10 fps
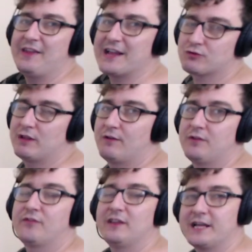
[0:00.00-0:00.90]
And that's
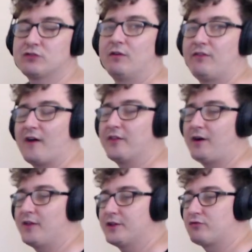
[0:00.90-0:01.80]
relevant later on for
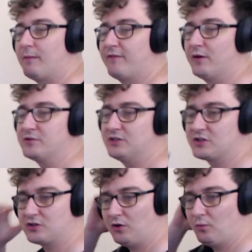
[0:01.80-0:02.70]
other, other drum fills in the
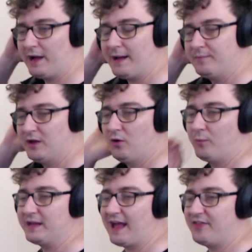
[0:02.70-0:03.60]
song where
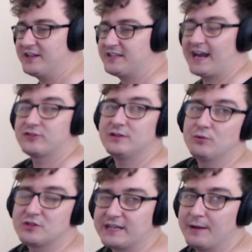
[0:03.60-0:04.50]
we get this extra
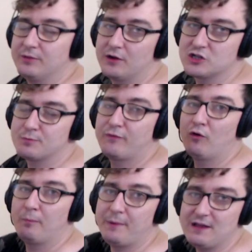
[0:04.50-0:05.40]
little skip note just
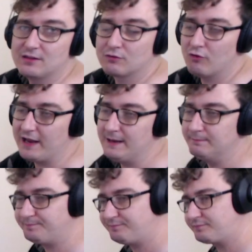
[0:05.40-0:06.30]
before beat
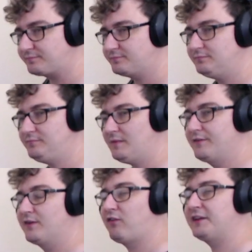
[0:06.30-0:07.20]
three.
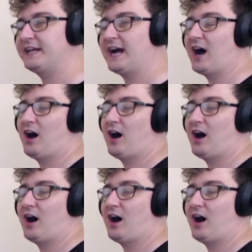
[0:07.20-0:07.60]
If you're finding it